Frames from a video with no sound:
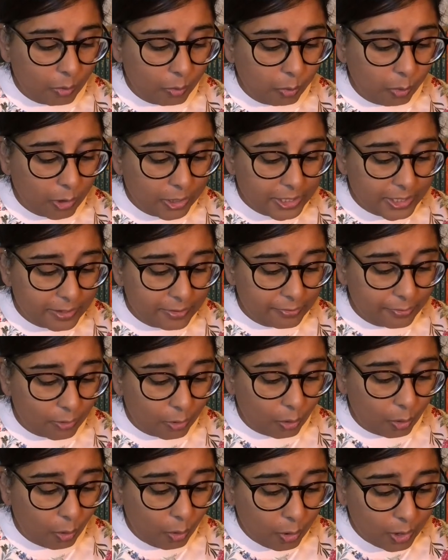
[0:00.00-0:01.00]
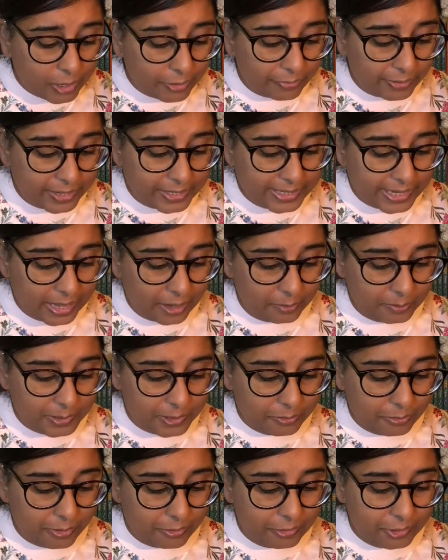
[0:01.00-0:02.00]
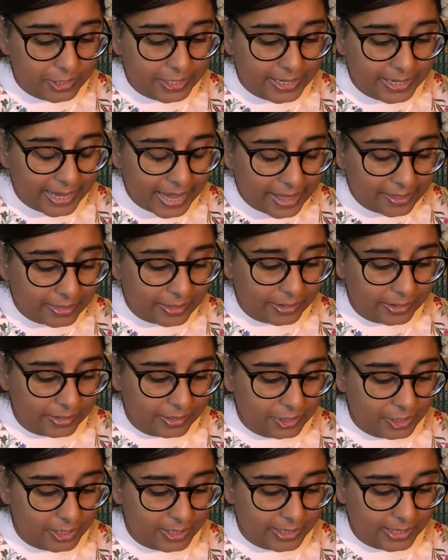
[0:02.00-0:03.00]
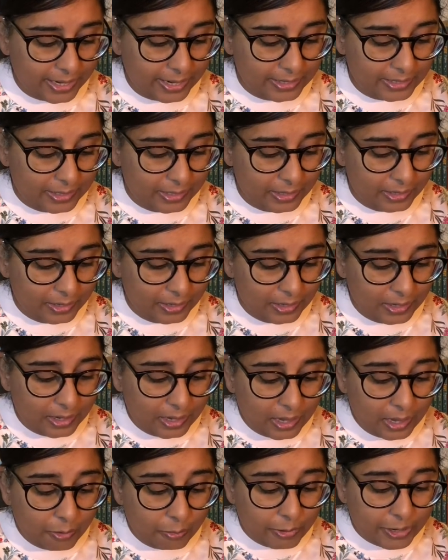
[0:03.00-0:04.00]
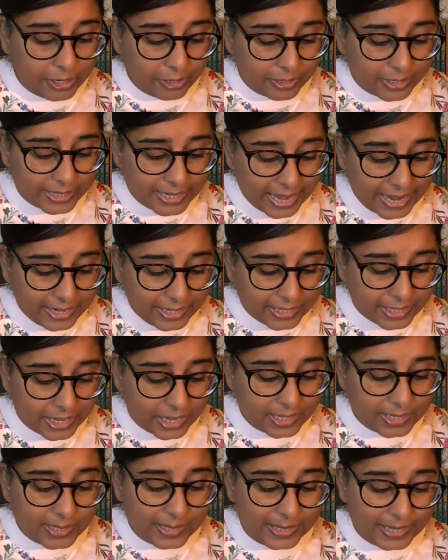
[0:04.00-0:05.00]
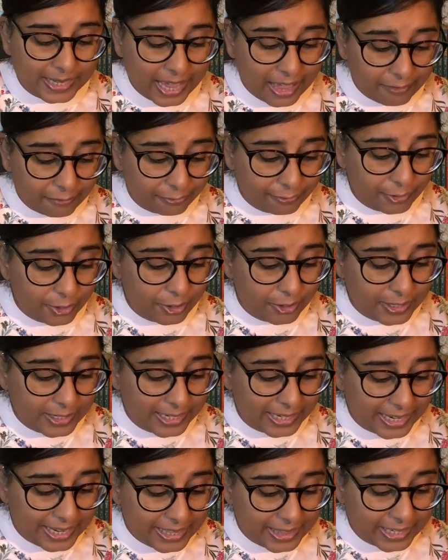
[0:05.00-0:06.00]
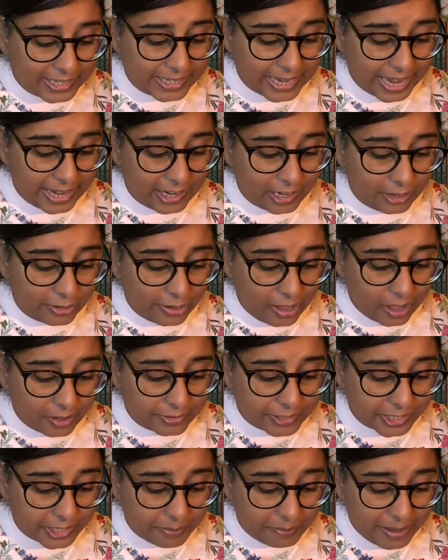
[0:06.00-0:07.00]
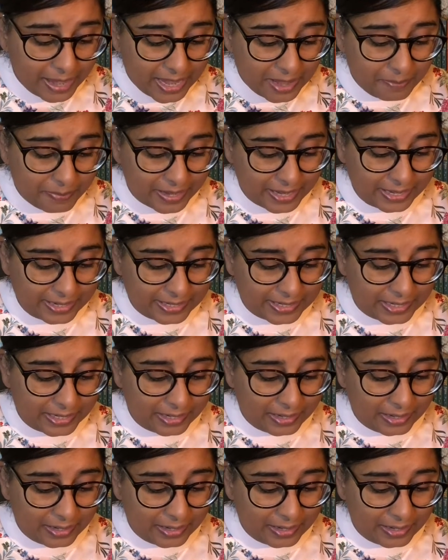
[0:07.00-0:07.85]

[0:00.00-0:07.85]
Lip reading: What if all of us help Squirrel together, she said. We could take turns to get food, clean the den and look after the babies.